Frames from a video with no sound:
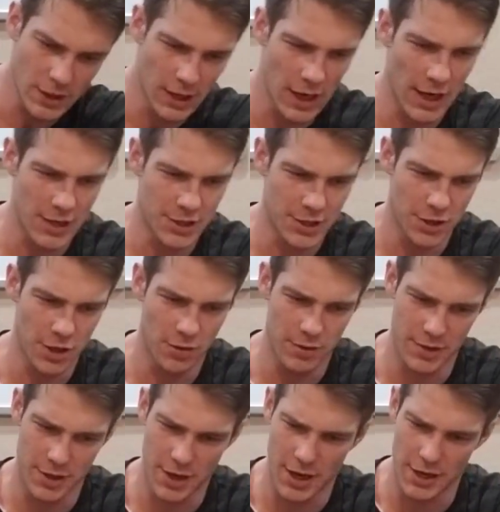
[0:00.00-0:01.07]
ISO and
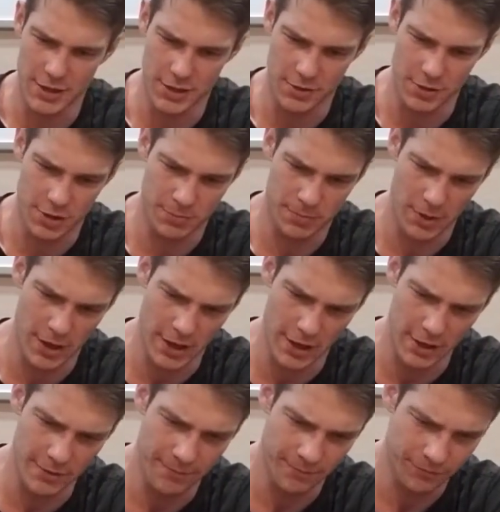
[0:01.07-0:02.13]
an ISO
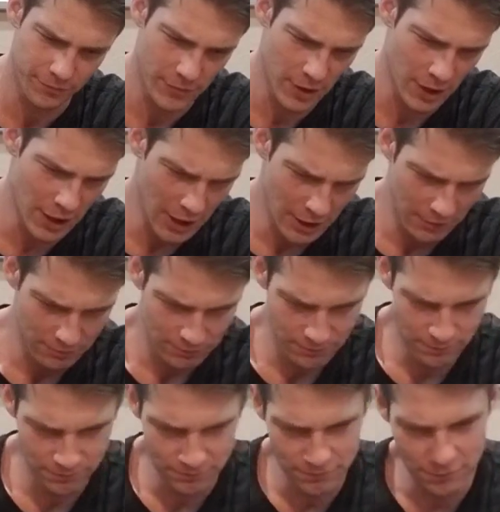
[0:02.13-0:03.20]
sprayer.
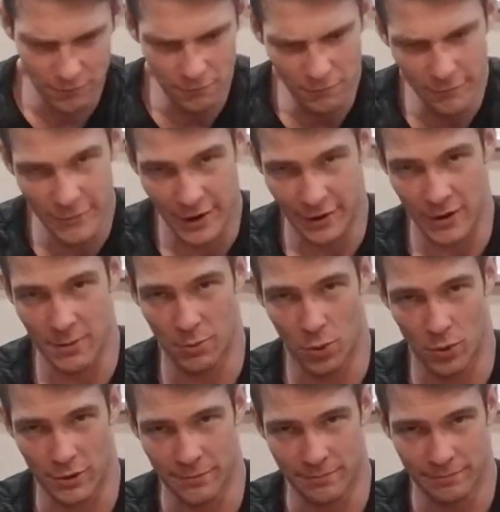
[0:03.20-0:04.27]
Very
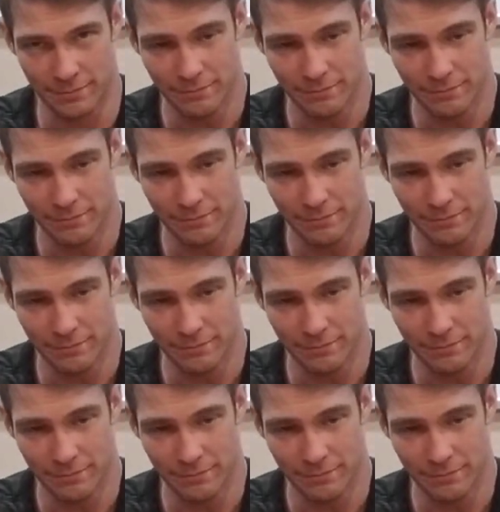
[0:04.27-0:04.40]
important.